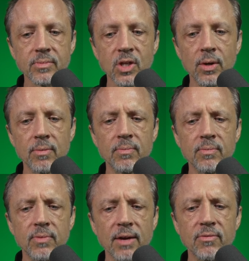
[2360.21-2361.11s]
or
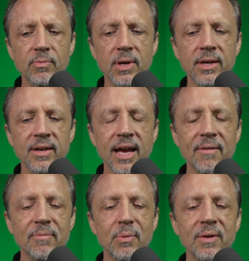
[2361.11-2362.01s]

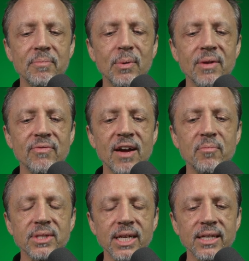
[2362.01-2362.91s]

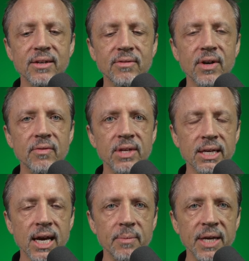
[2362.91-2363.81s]
5.5% of, of the
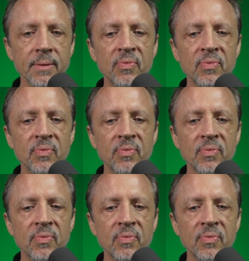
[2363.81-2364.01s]
economy.